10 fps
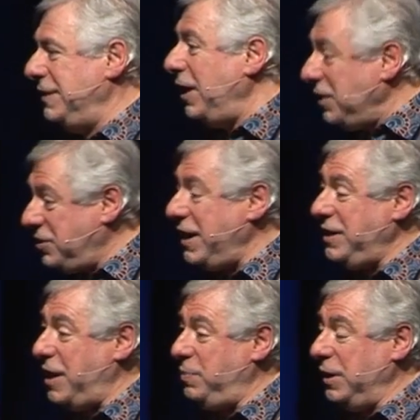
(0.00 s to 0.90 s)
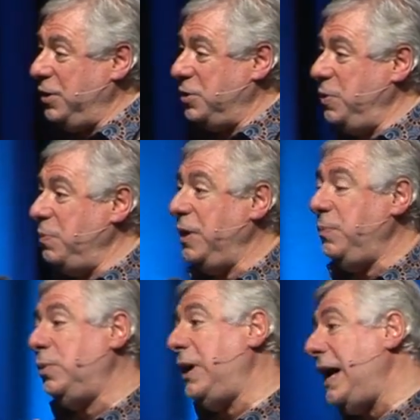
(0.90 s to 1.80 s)
I can say that because when
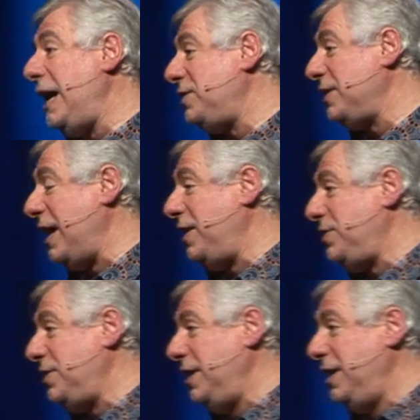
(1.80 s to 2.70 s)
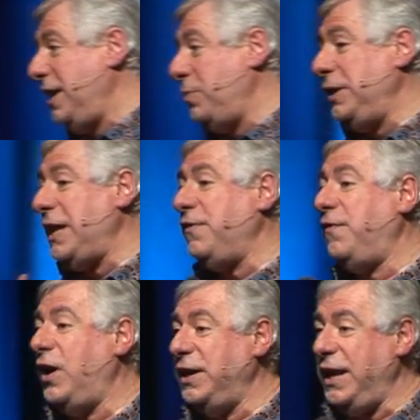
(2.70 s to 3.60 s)
people ask us, and when they
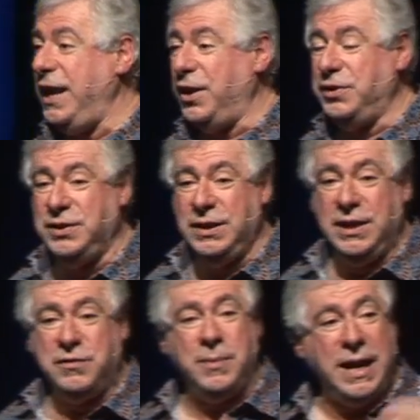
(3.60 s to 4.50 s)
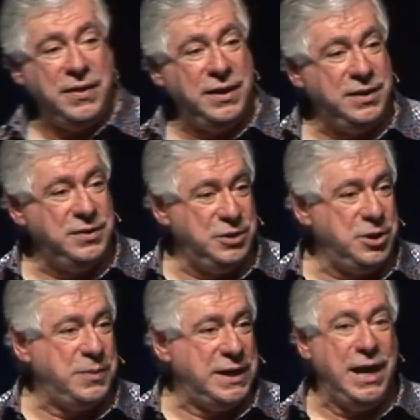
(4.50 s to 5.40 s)
find out from other
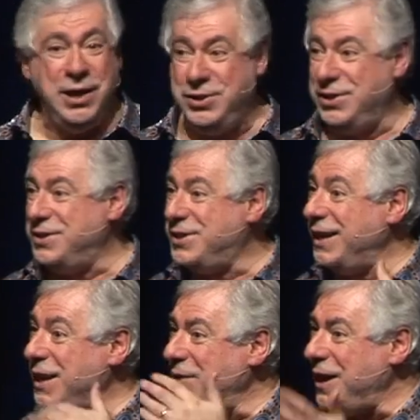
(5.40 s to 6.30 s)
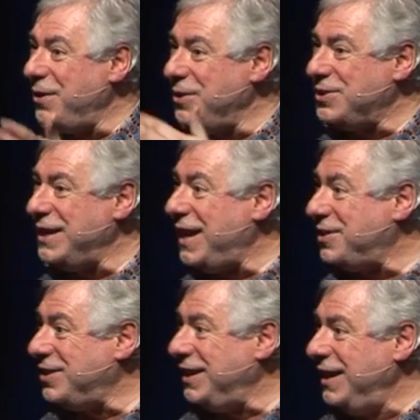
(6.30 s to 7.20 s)
denominations and even our own
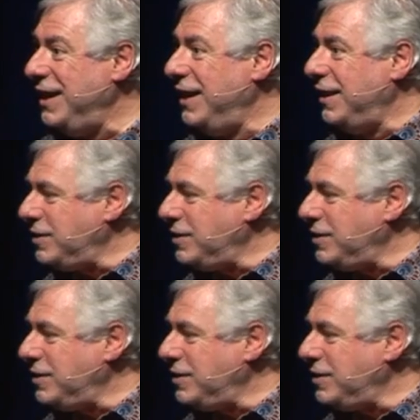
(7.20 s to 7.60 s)
CRC, they